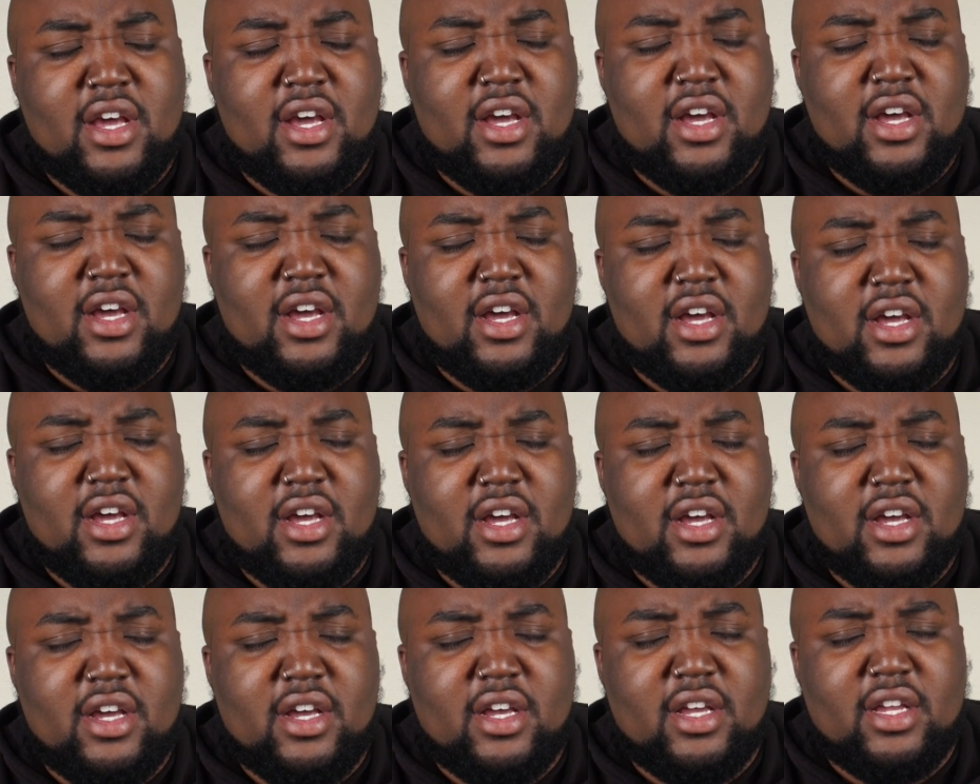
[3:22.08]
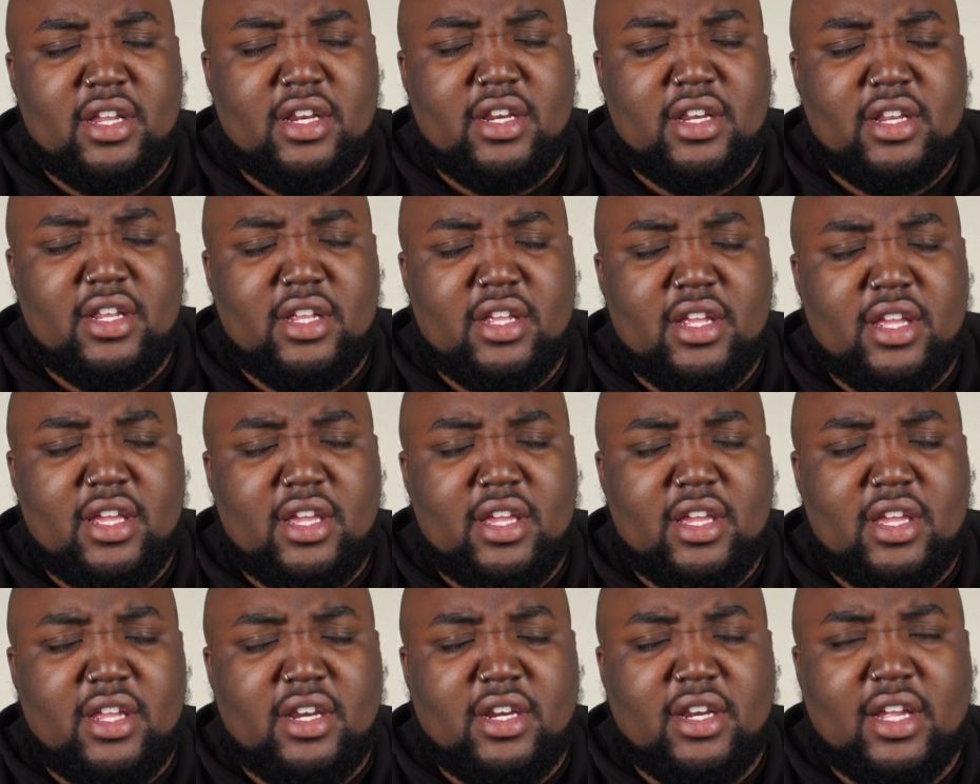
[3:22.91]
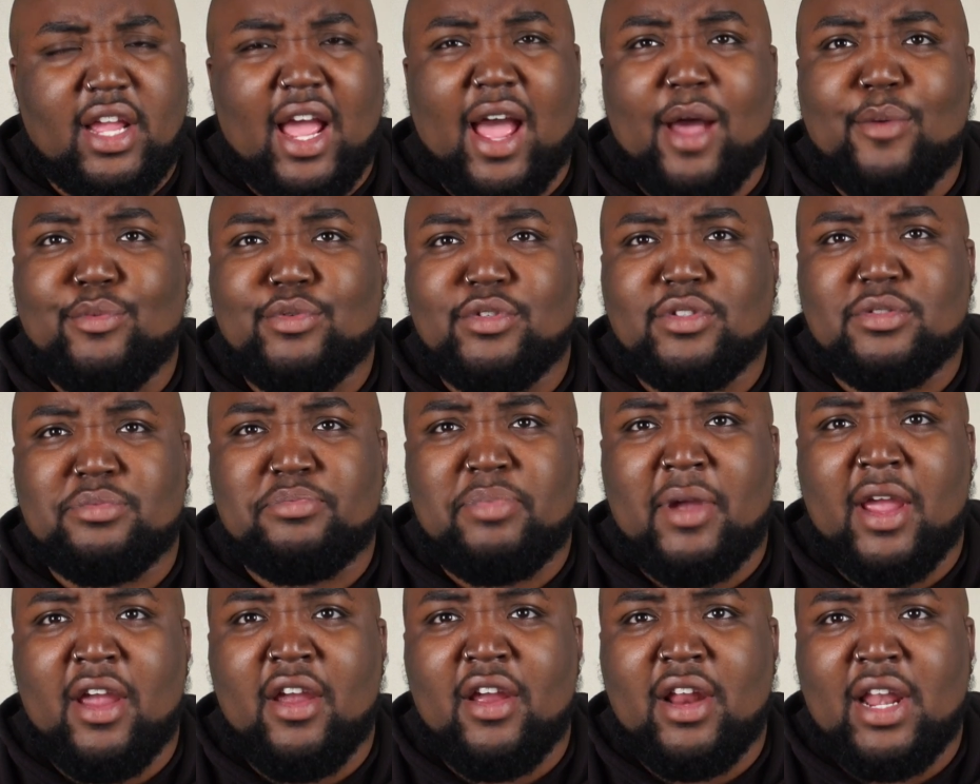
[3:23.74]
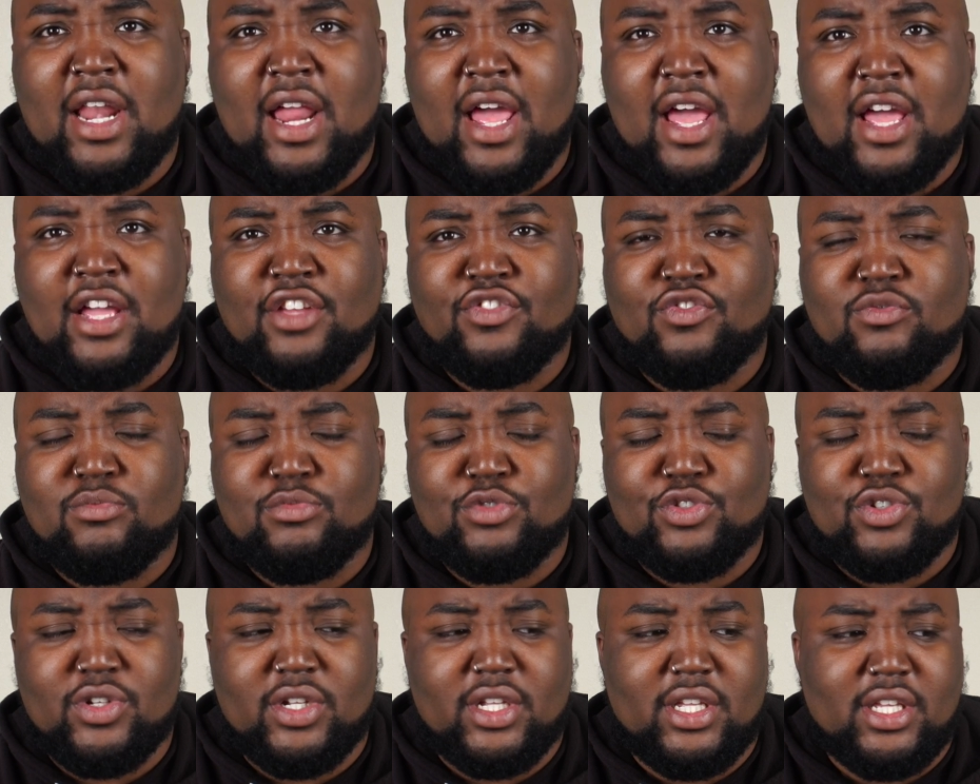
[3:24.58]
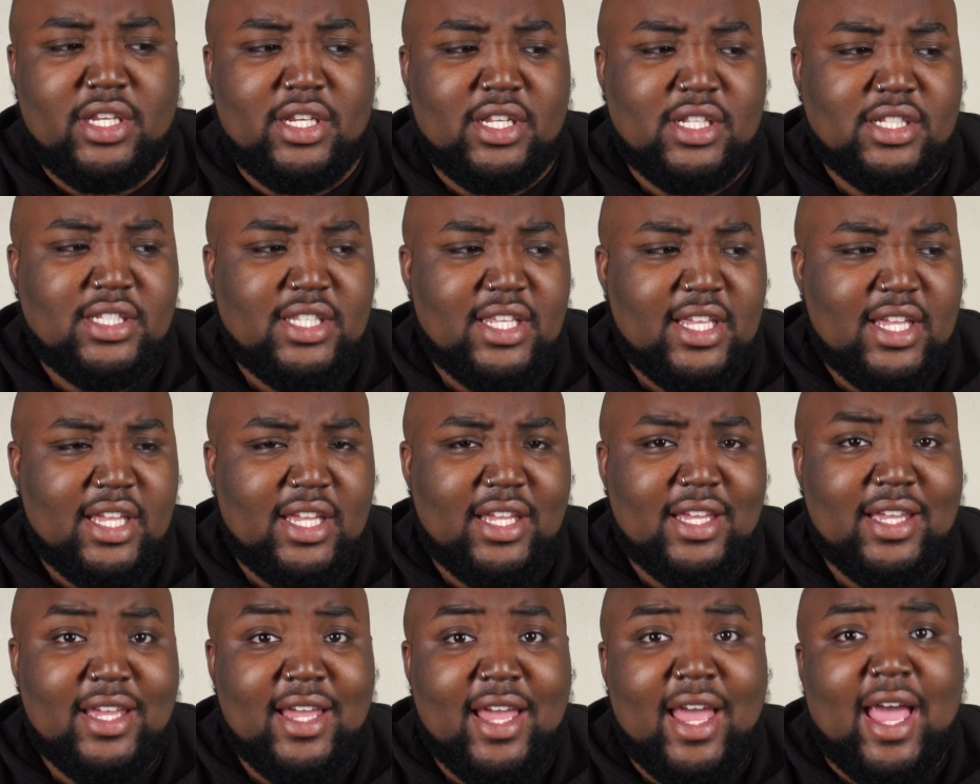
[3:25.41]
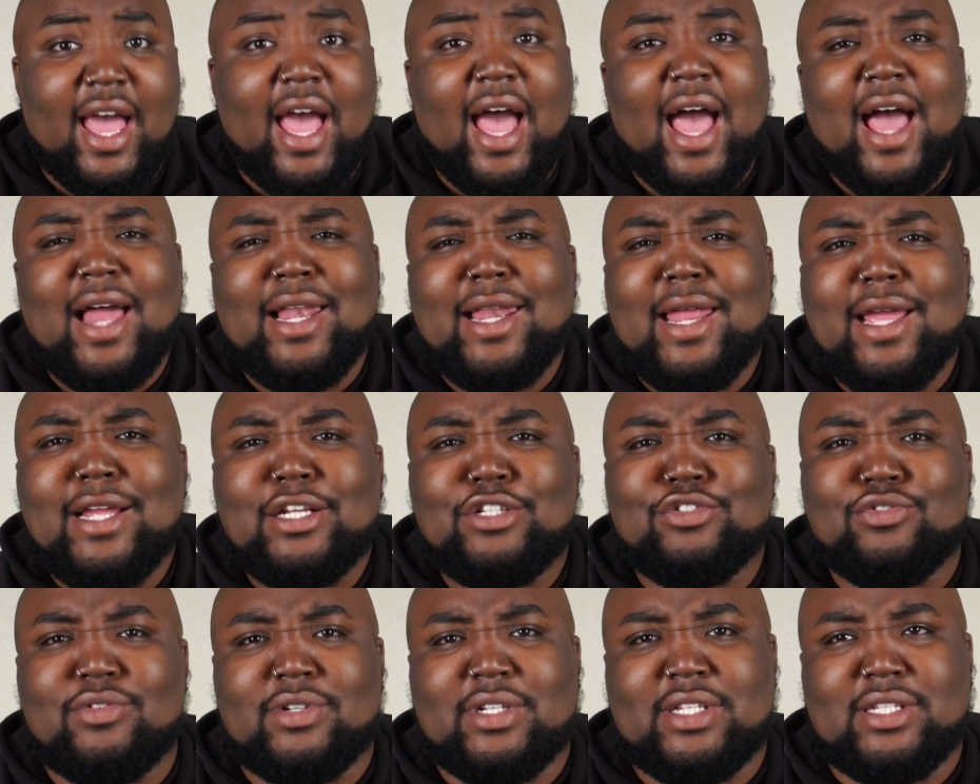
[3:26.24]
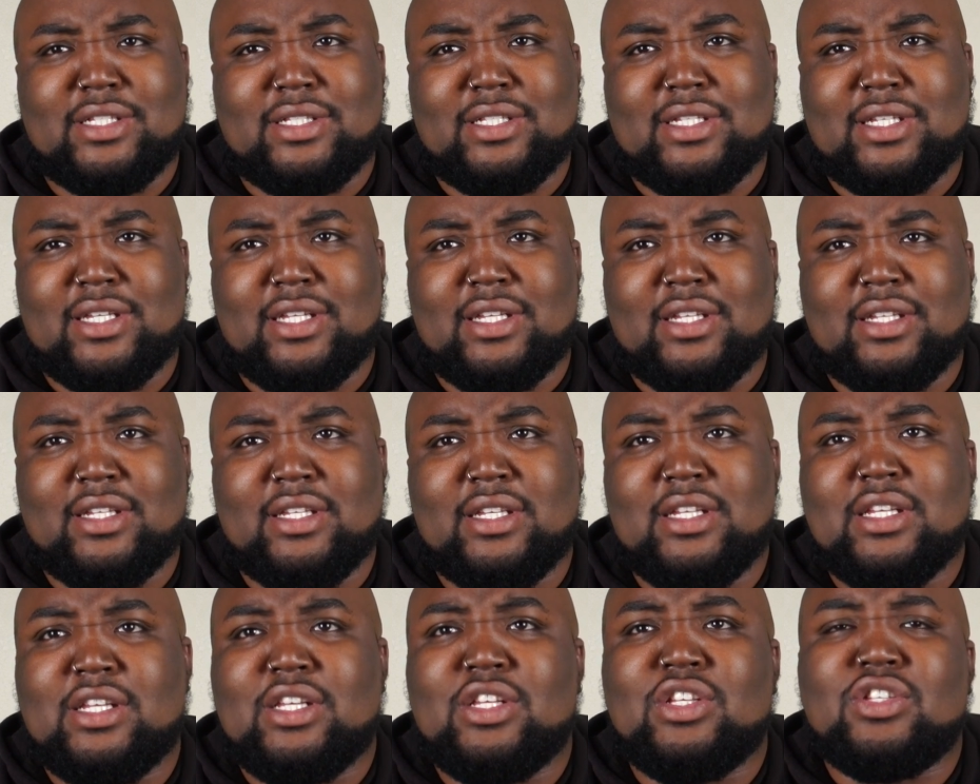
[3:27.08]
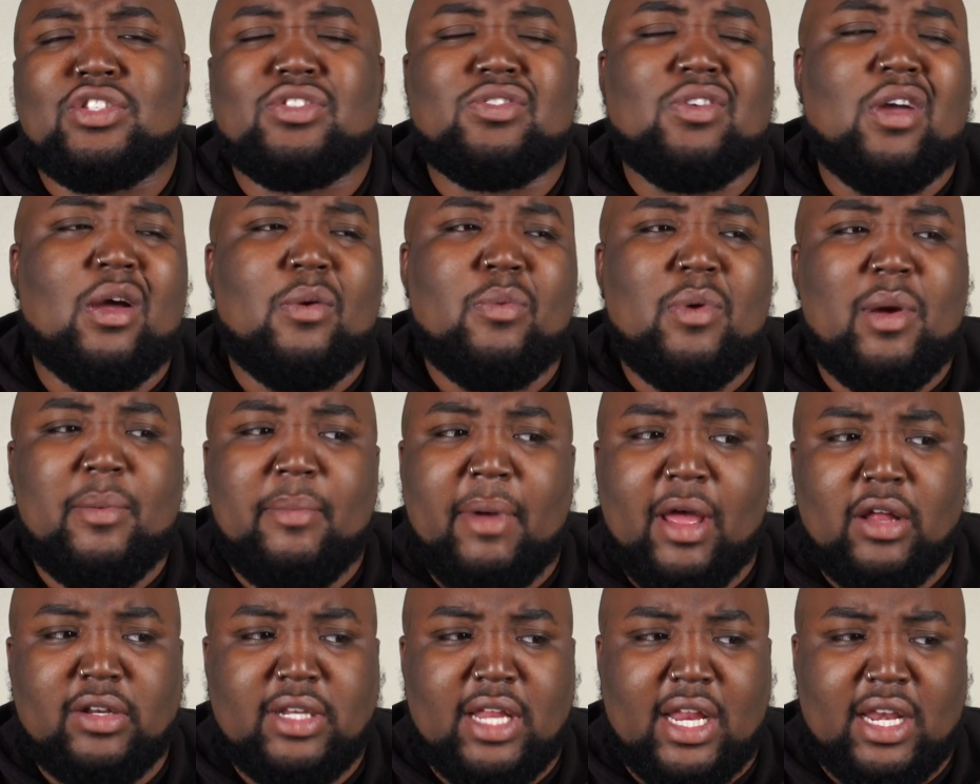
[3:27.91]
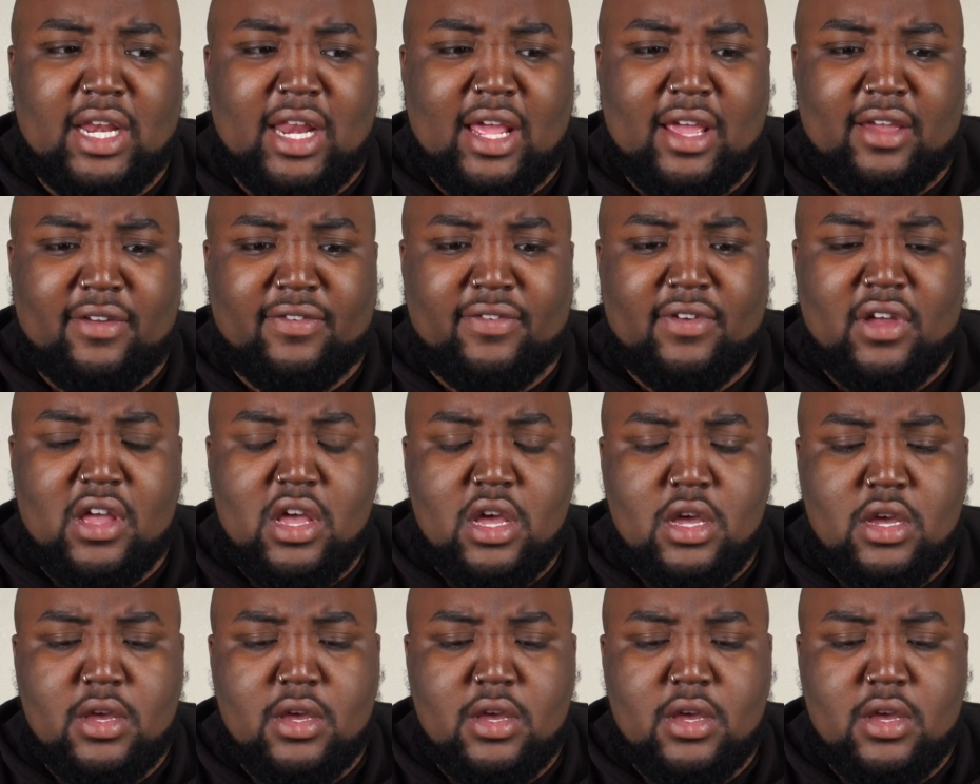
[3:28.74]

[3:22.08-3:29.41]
And the guy was paralyzed from drinking the tea. I like drinking tea. So I wasn't about that life.